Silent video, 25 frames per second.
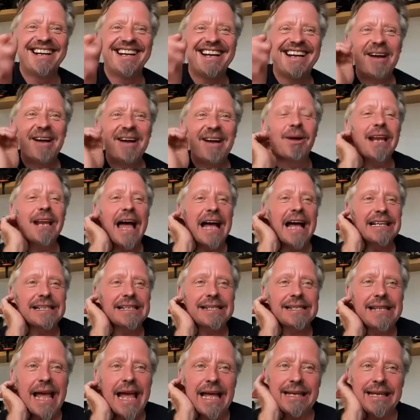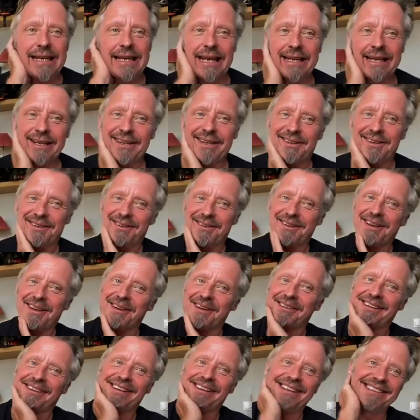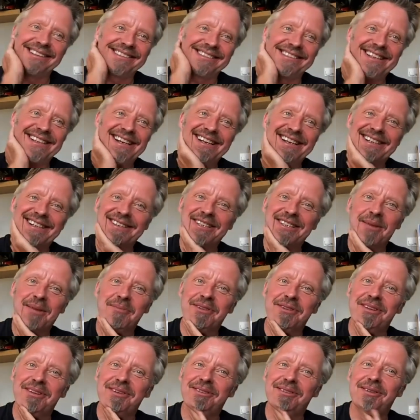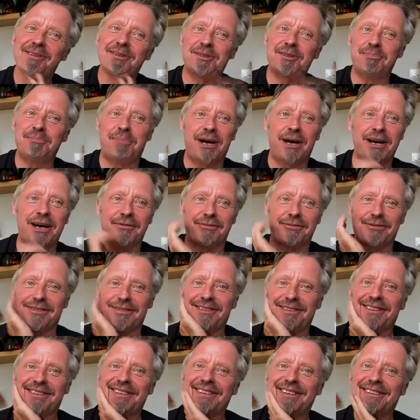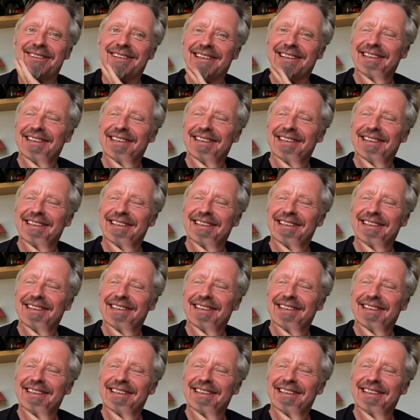Well, I had a stand-in, you know, and someone who looks buff, you know,